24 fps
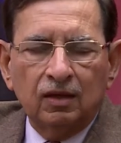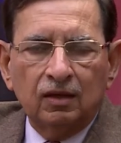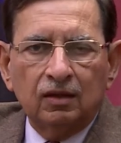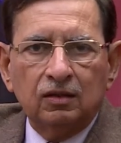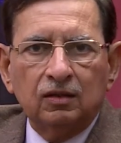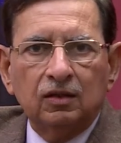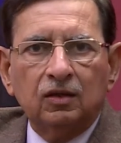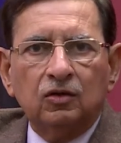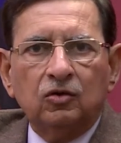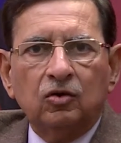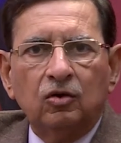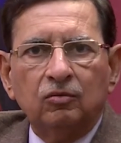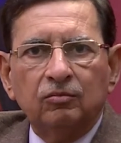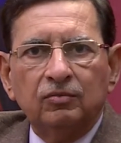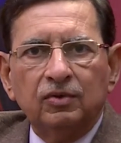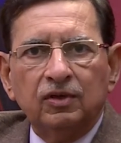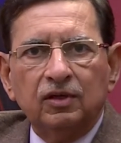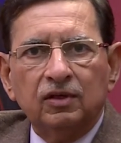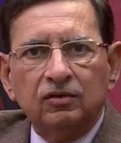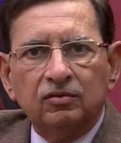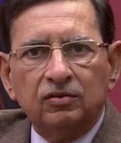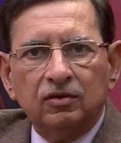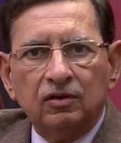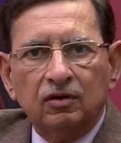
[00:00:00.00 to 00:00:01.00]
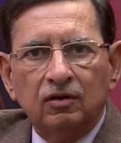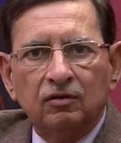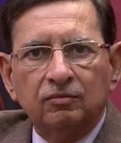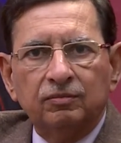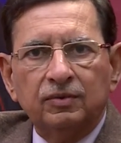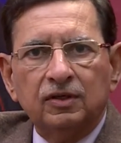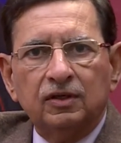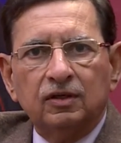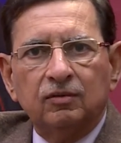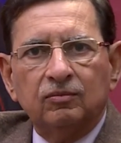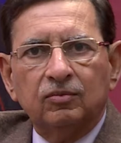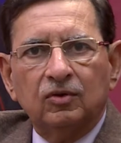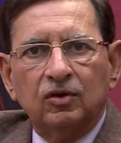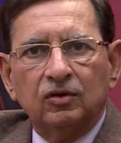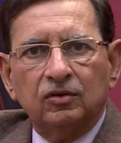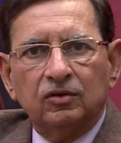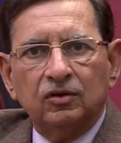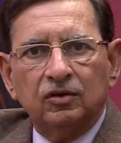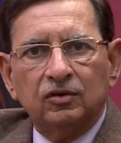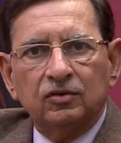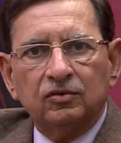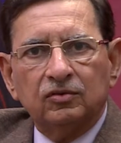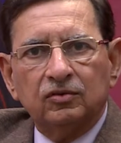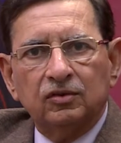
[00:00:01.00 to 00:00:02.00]
the combination of beta
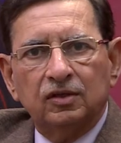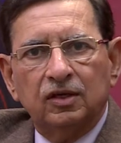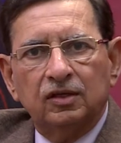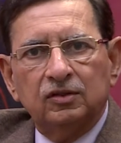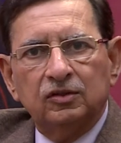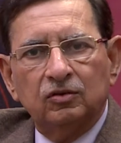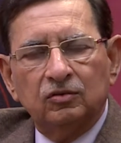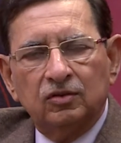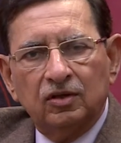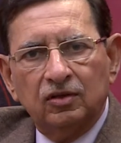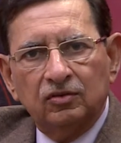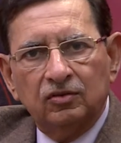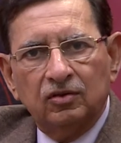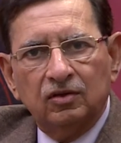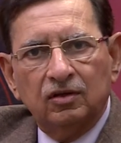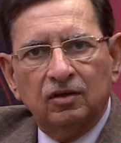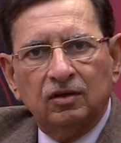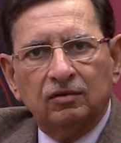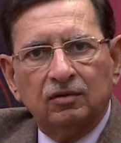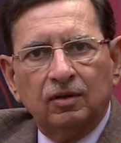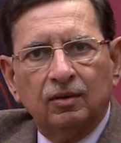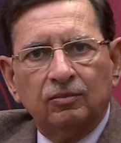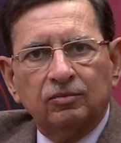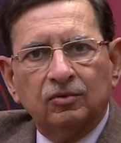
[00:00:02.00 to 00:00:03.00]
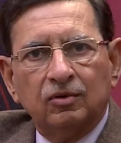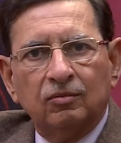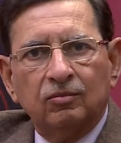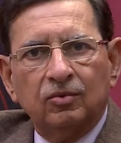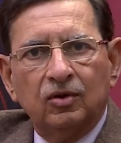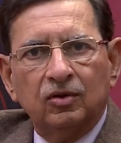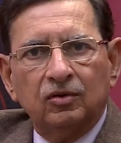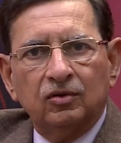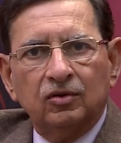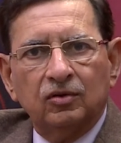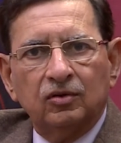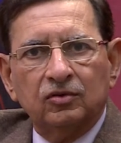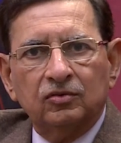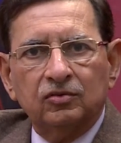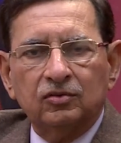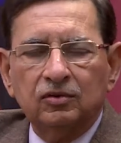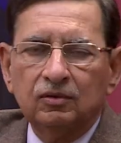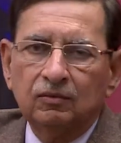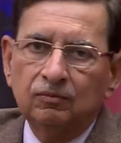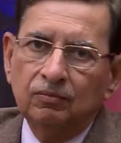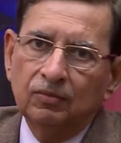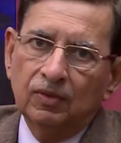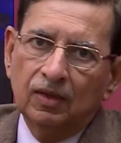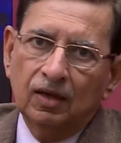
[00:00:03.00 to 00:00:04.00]
blockers, angiotensin receptor blockers
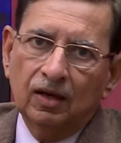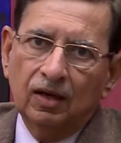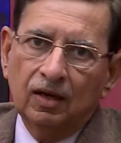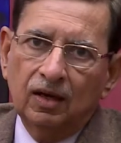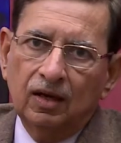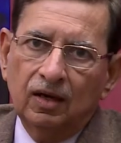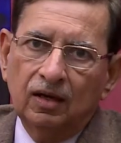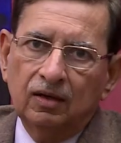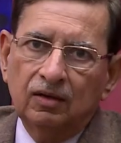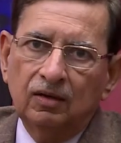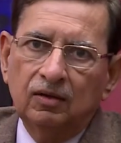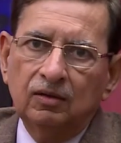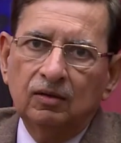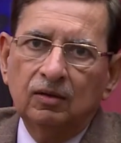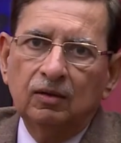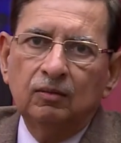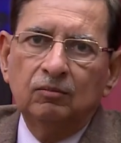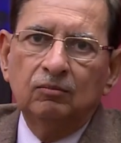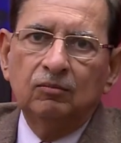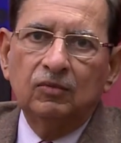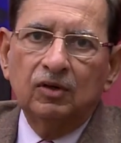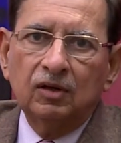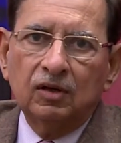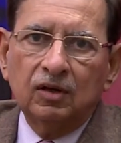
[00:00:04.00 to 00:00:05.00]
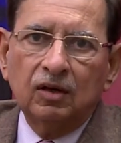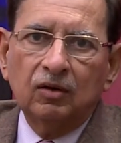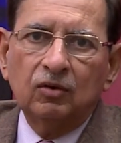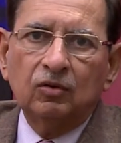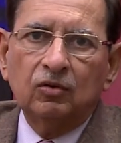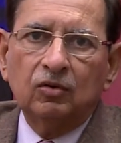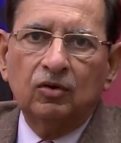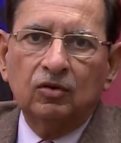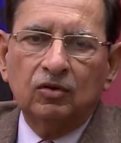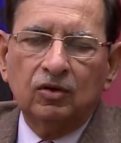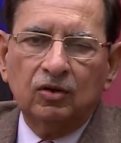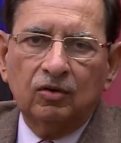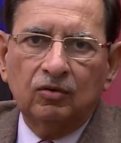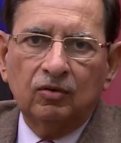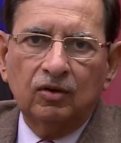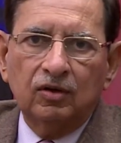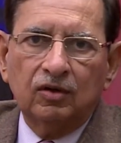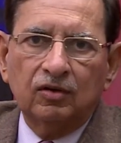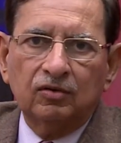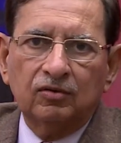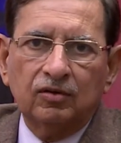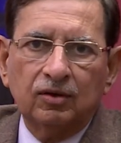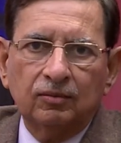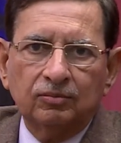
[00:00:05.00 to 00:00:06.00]
and
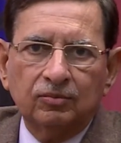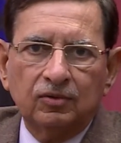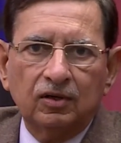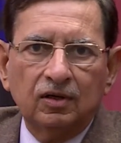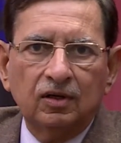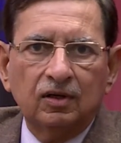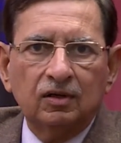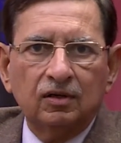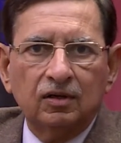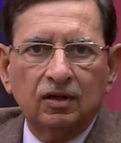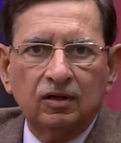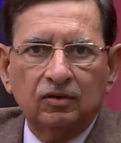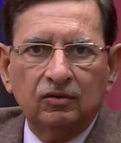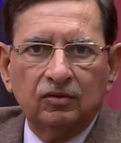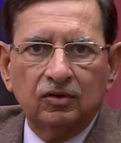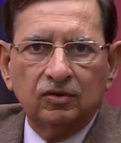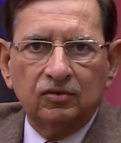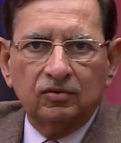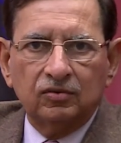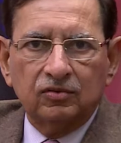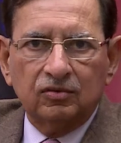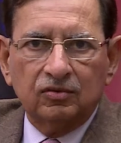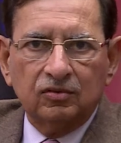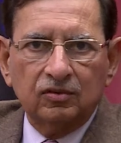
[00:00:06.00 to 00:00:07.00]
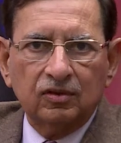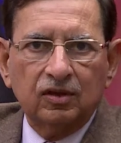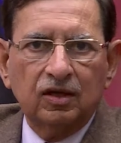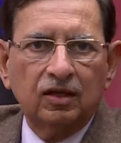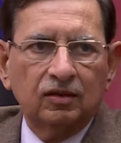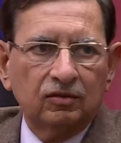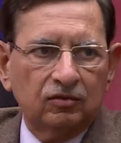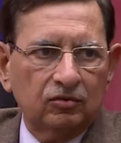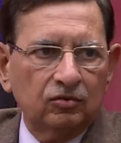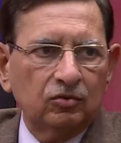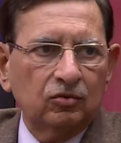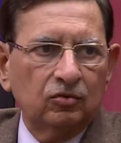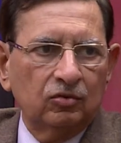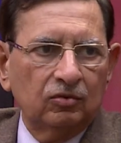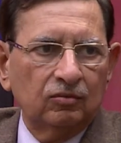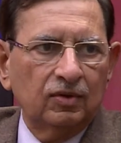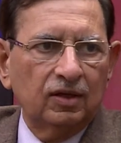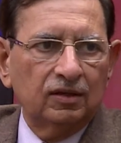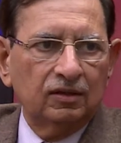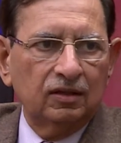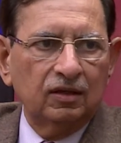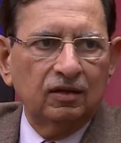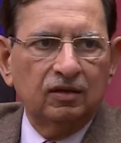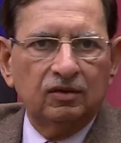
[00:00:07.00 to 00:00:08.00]
mineralocorticoid receptor antagonists as shown
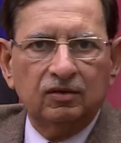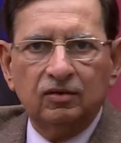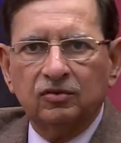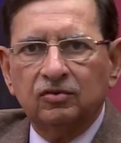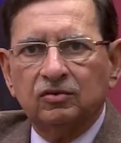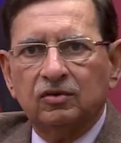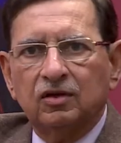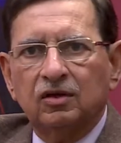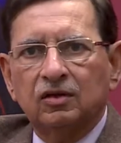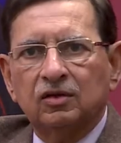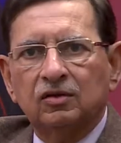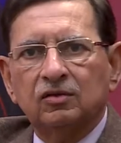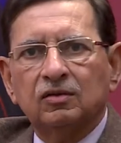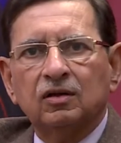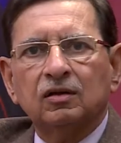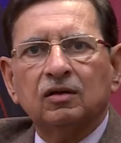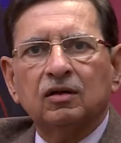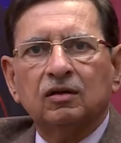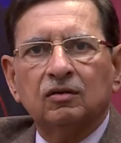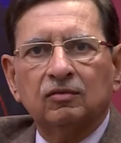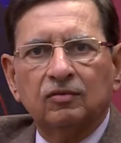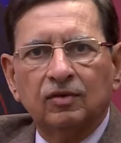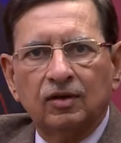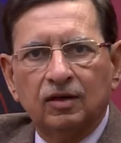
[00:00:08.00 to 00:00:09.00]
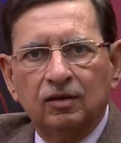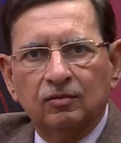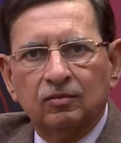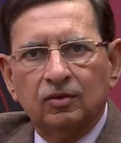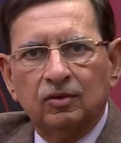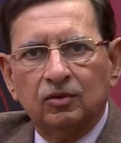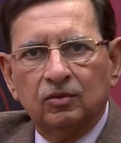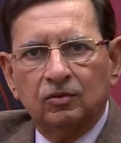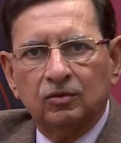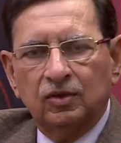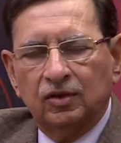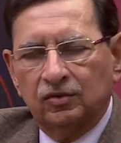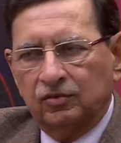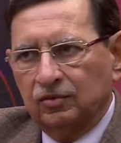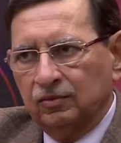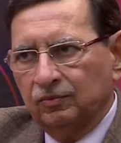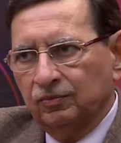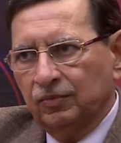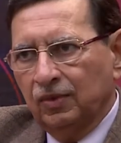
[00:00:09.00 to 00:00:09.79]
by the latest studies that are available to us.